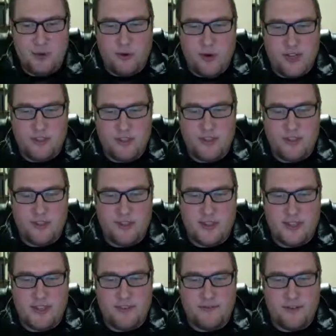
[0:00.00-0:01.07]
questions
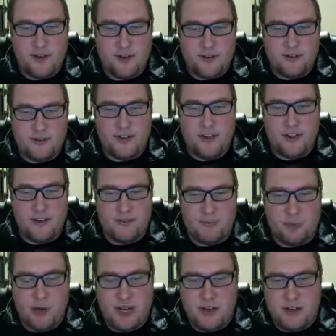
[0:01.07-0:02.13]
that the folks at
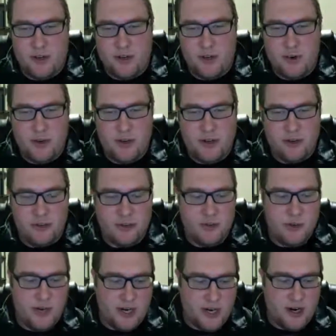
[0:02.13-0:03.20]
Brand New on
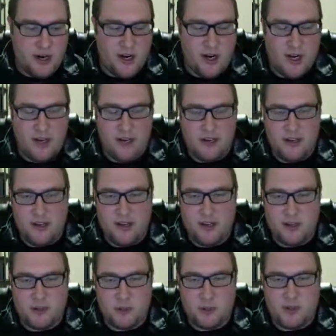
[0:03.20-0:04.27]
Twitter and
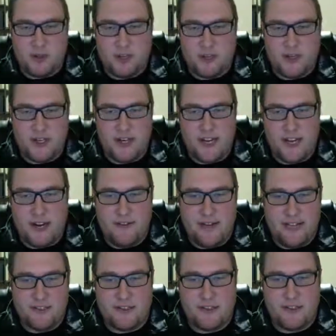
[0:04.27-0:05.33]
SportsLogos.net have
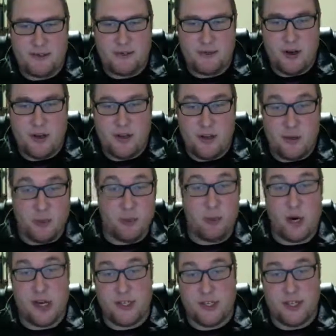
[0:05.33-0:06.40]
asked us regarding the Open
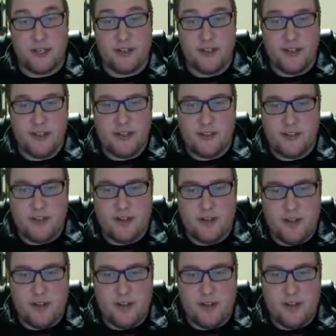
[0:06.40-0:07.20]
Project. So I